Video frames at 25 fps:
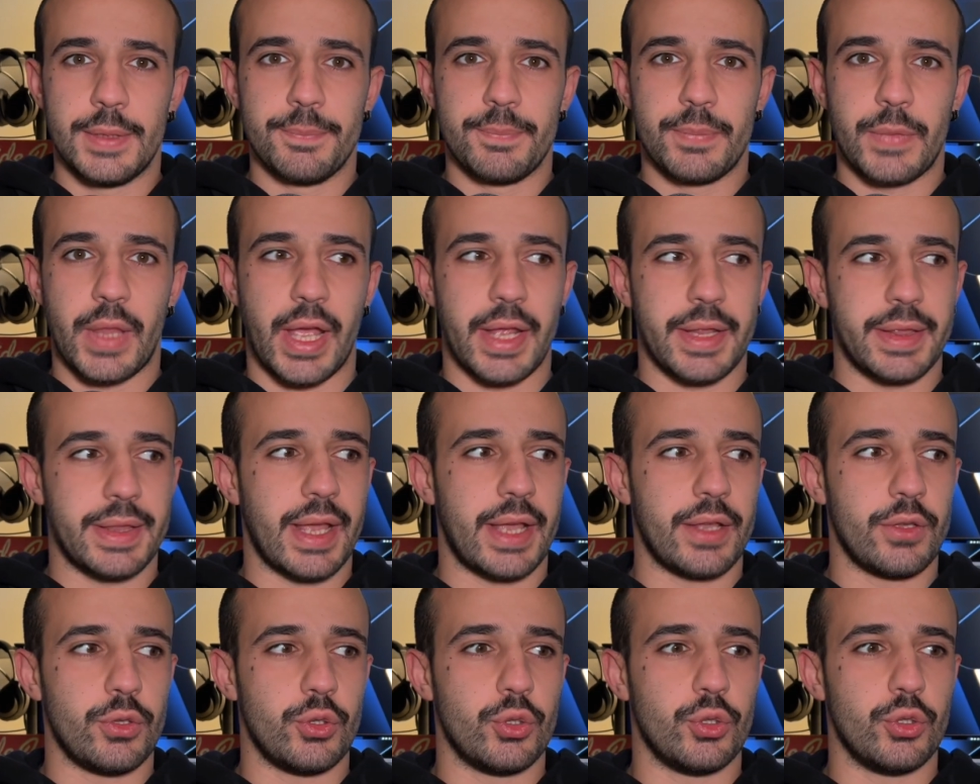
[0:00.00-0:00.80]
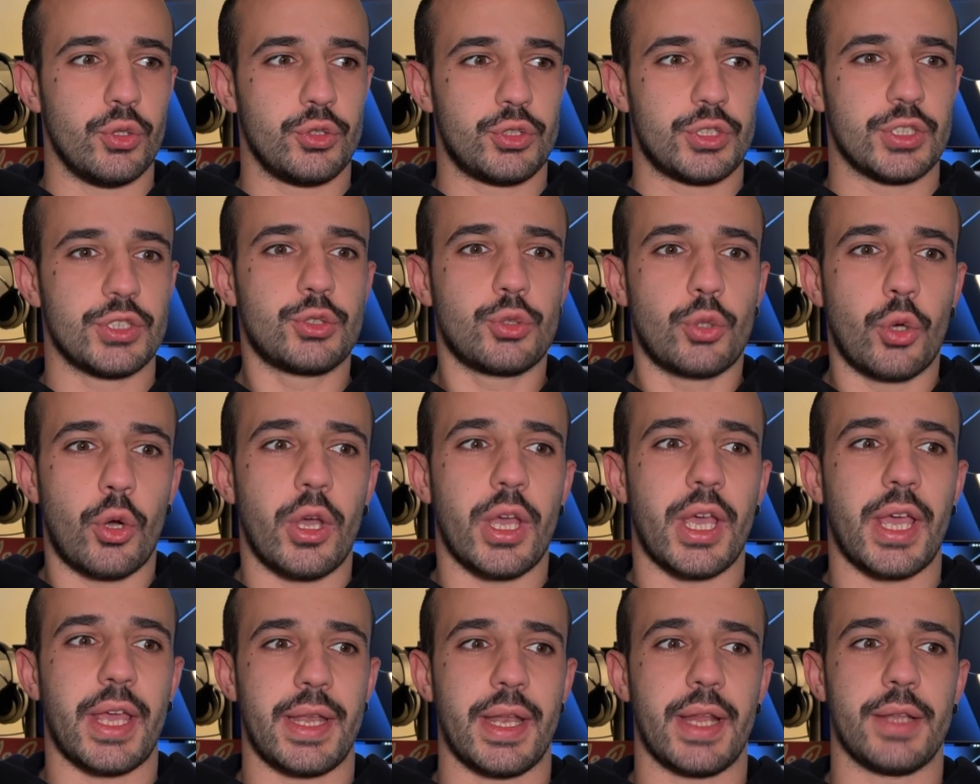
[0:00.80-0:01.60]
and then you just go
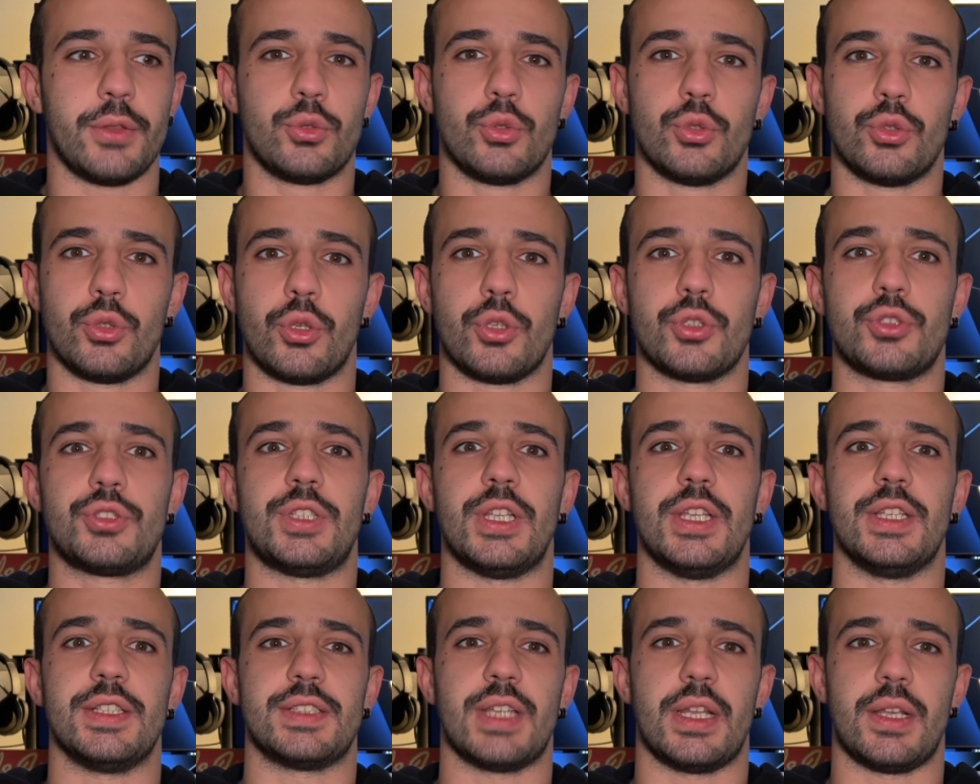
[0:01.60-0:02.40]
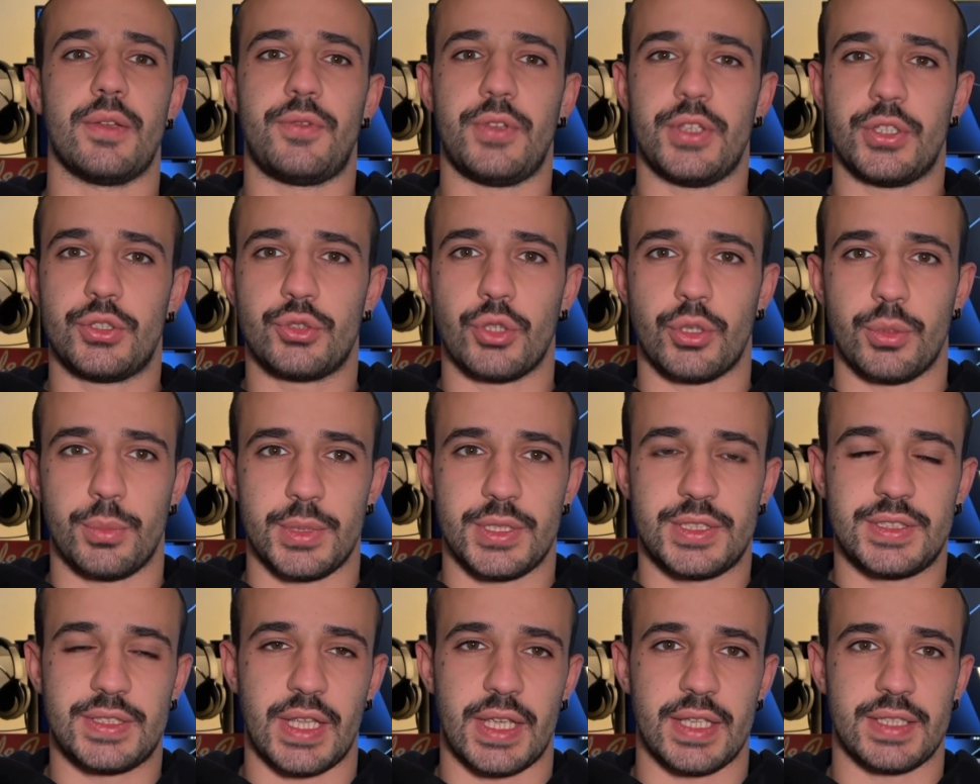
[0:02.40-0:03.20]
ahead and do those things and fix your
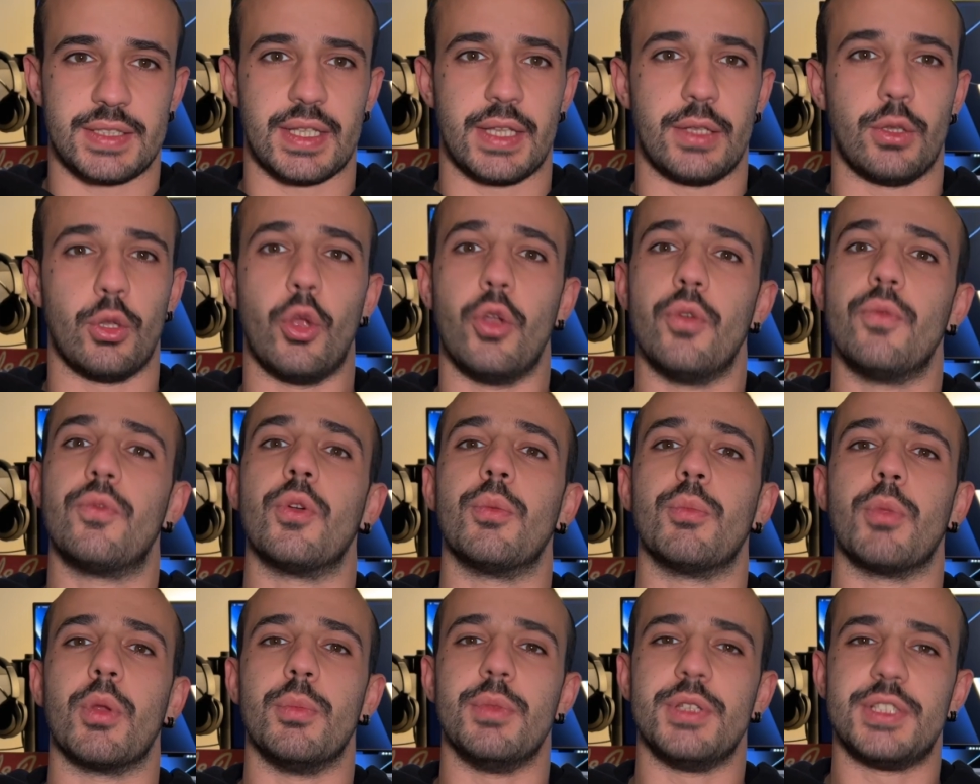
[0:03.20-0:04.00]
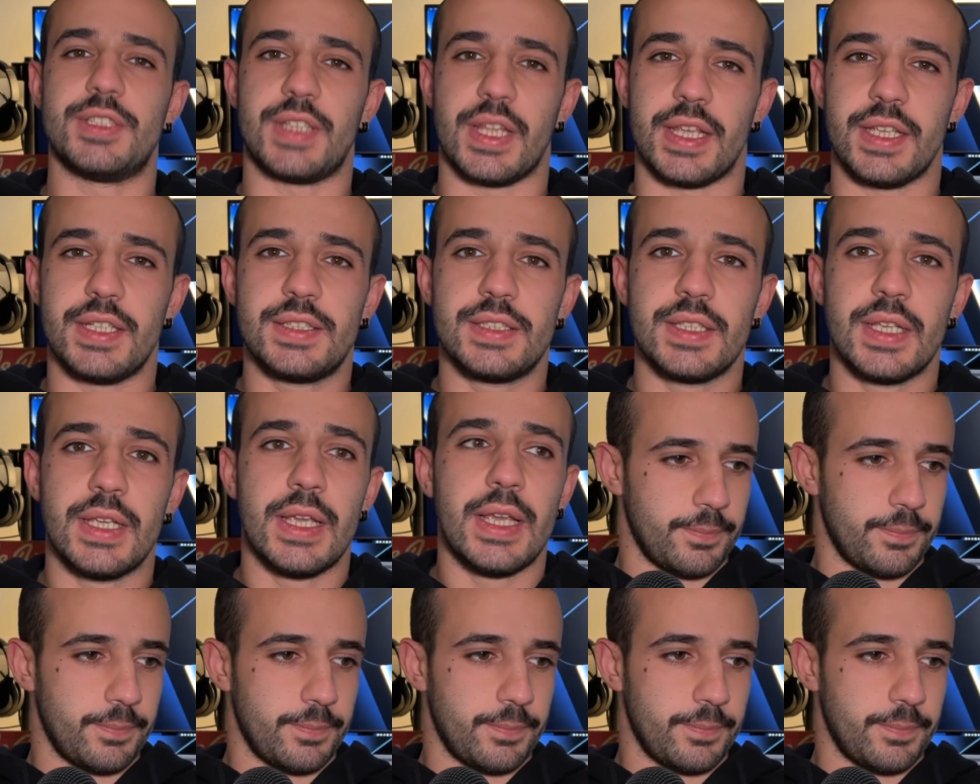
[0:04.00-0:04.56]
mistakes and learn from your mistakes.